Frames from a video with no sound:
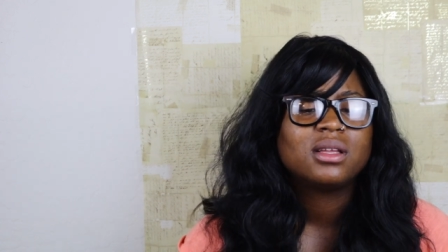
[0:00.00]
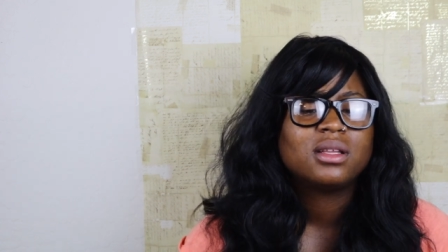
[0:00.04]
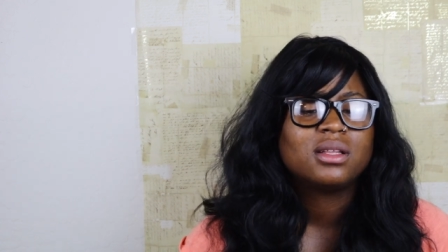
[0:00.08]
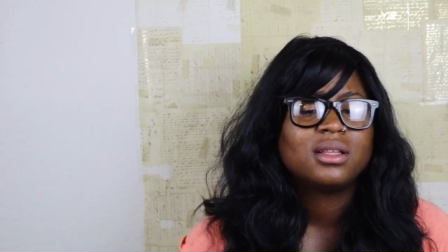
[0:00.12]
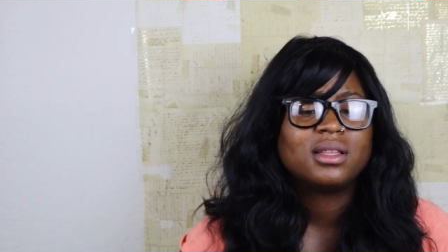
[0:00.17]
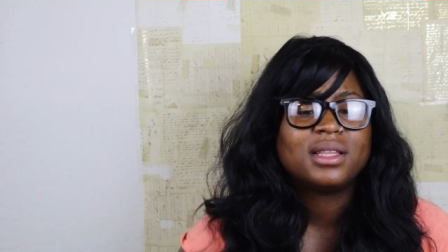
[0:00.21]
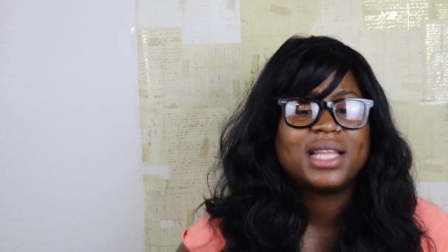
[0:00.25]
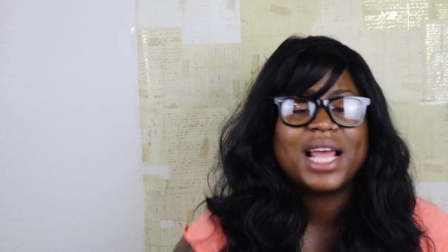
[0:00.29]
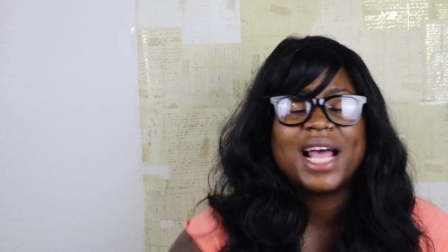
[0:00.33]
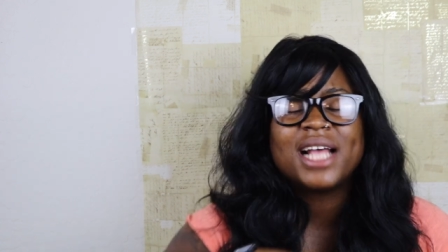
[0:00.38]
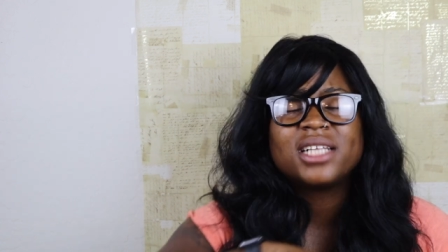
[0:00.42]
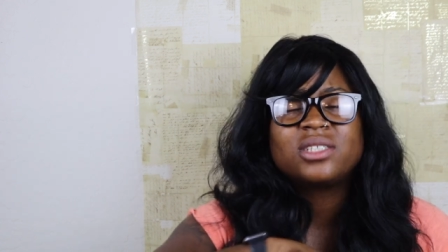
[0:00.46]

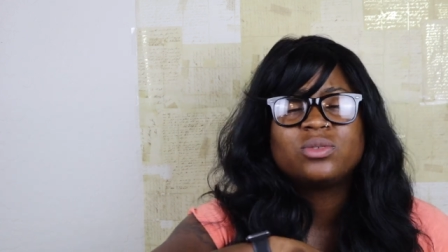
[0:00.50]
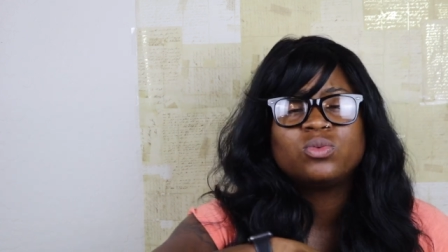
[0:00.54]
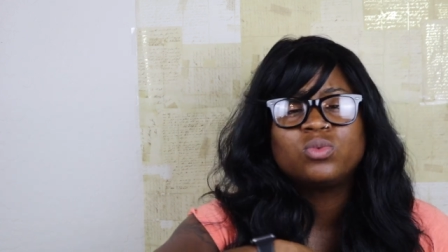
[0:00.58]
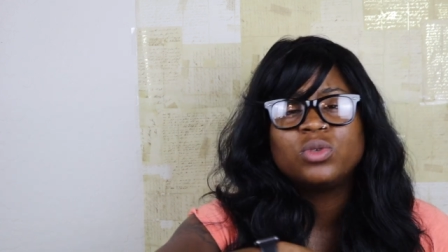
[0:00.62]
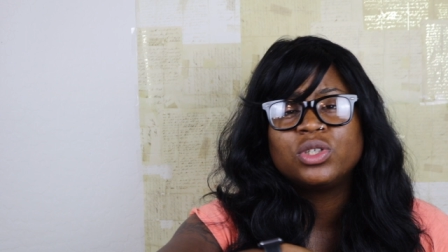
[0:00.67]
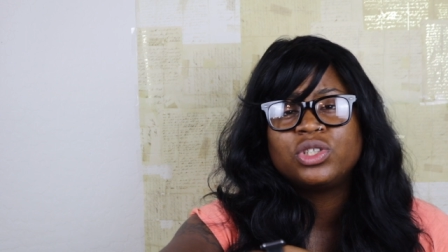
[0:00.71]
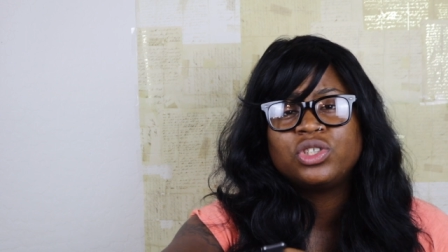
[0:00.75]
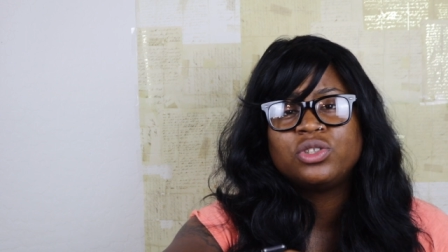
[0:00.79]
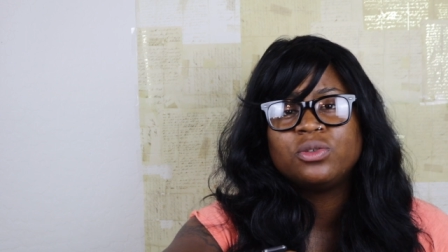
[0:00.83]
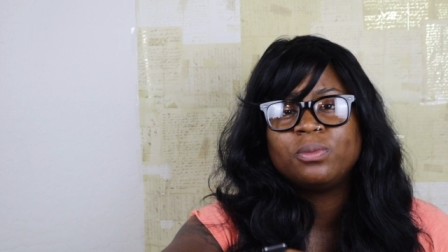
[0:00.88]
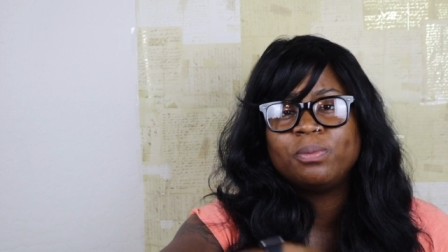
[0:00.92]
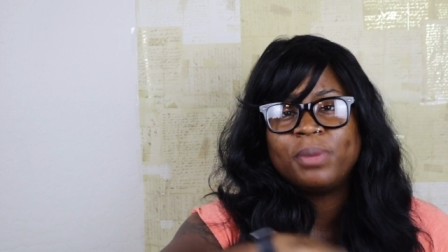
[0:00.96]
that's
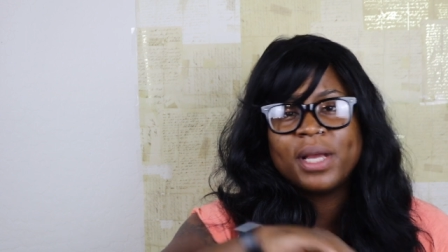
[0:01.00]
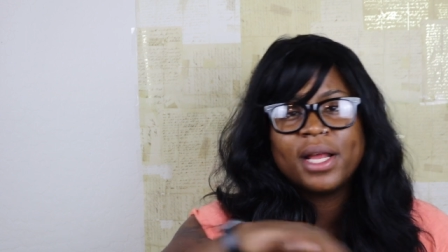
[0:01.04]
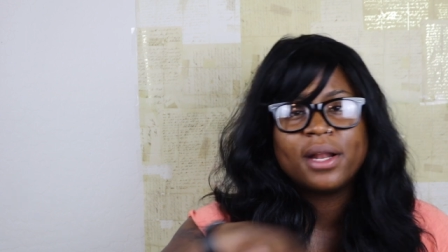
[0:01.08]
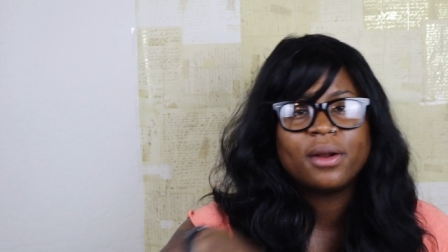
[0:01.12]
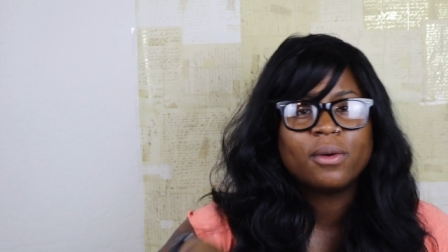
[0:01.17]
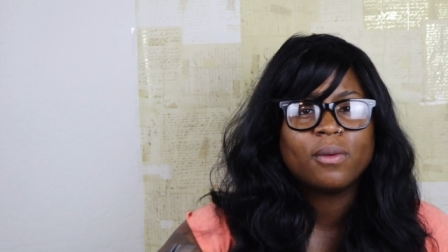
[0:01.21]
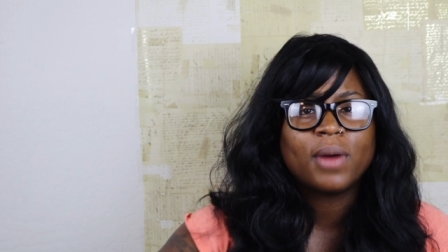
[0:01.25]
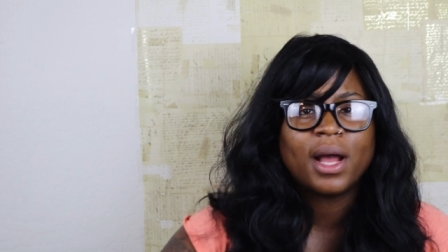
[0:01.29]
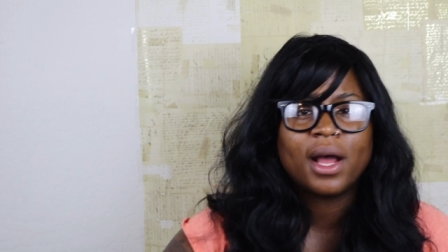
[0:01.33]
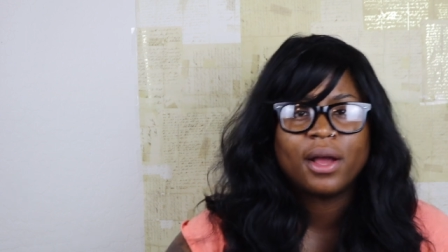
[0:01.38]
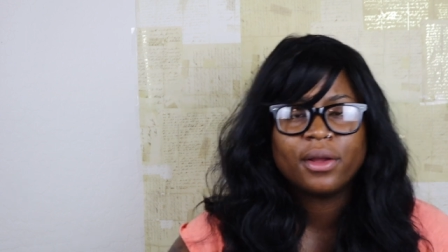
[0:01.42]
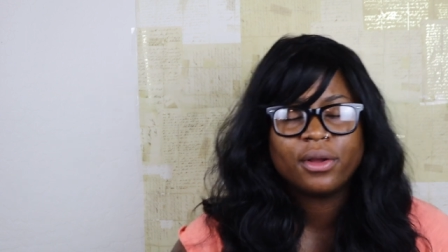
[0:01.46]
what you've been
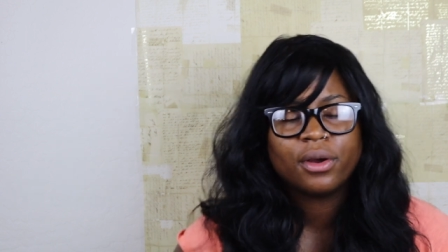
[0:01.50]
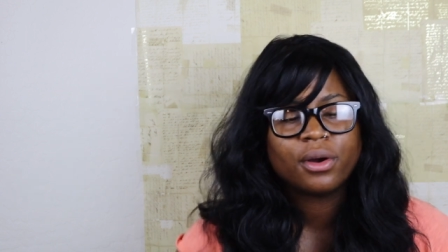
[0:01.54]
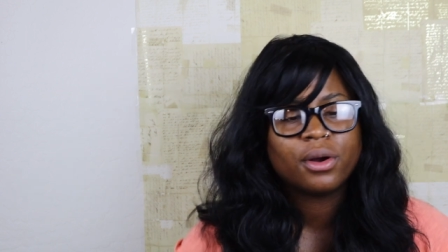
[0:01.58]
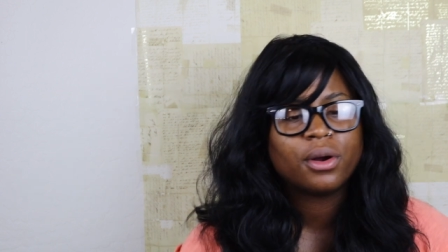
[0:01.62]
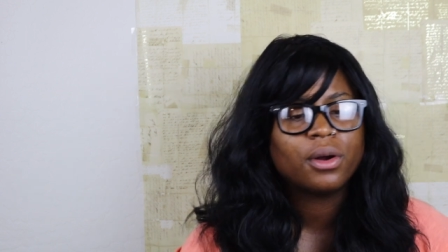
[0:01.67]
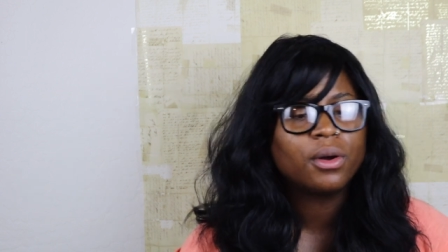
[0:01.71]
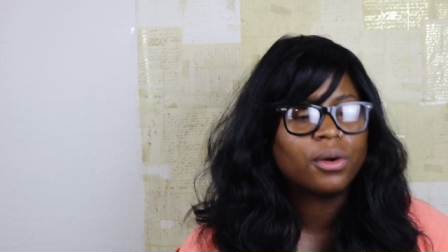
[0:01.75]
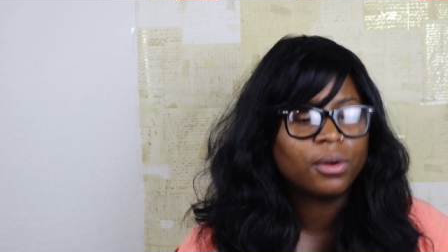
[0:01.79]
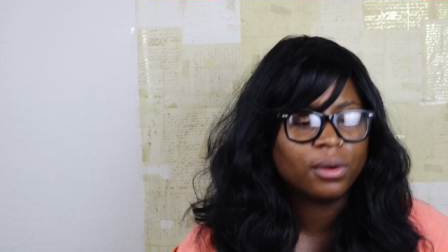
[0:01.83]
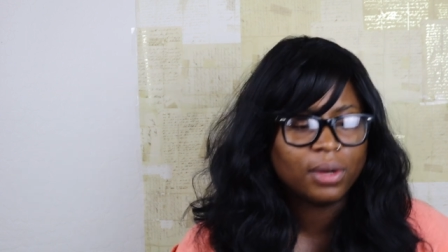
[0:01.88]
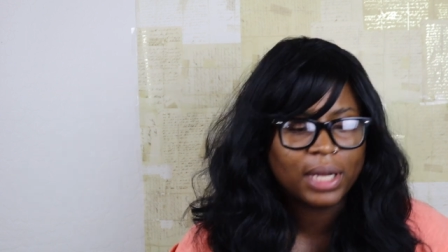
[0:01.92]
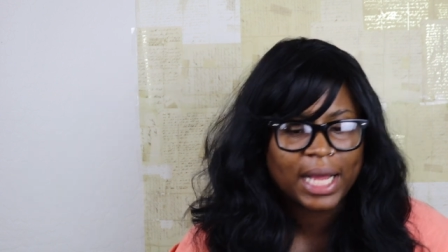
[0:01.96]
around your
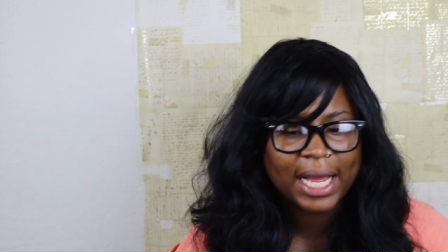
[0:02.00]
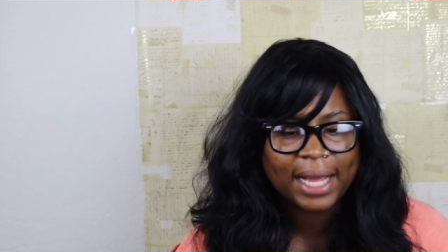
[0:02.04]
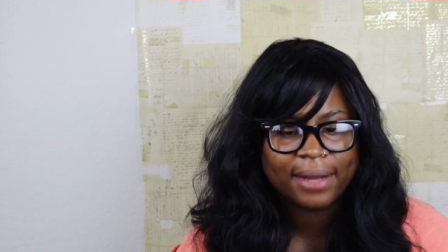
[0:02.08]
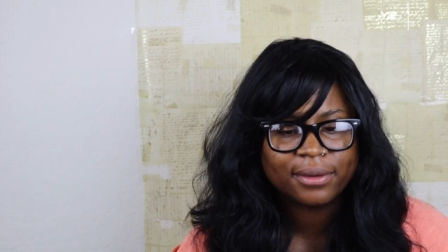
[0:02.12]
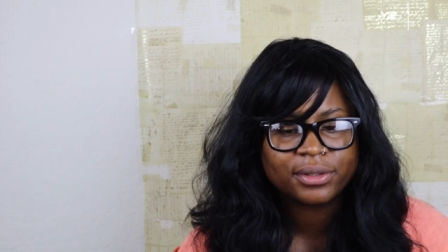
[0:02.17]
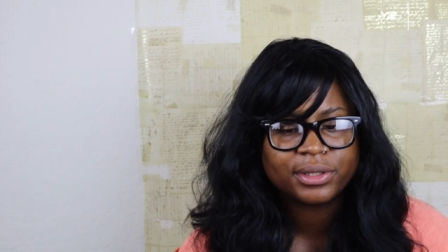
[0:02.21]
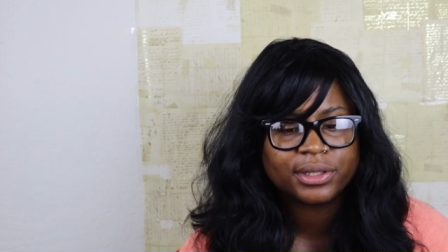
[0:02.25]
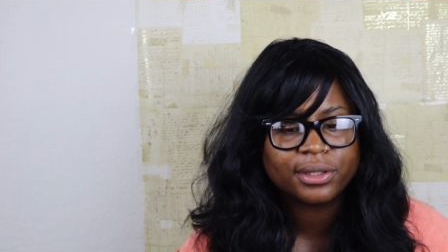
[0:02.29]
whole life.